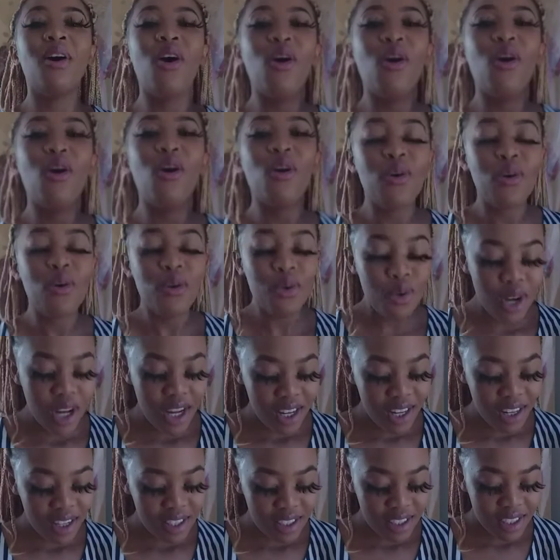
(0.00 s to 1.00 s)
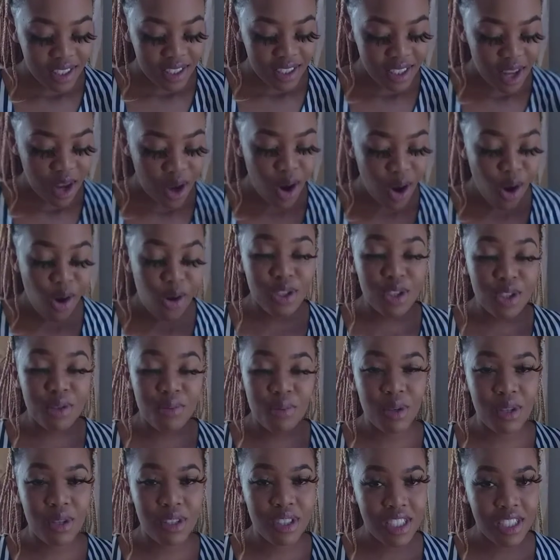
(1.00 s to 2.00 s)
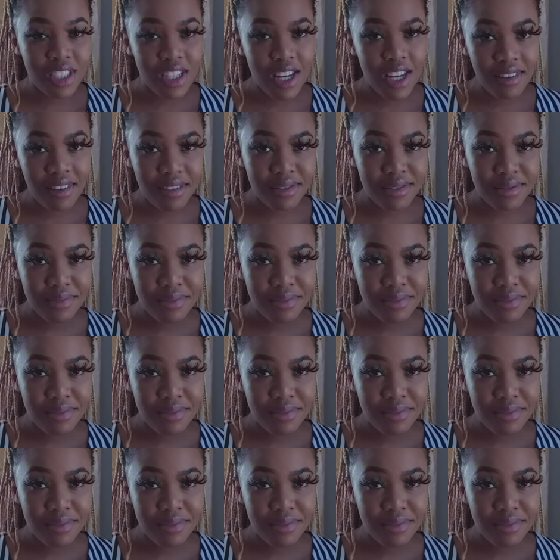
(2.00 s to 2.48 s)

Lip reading: oh, small stuff.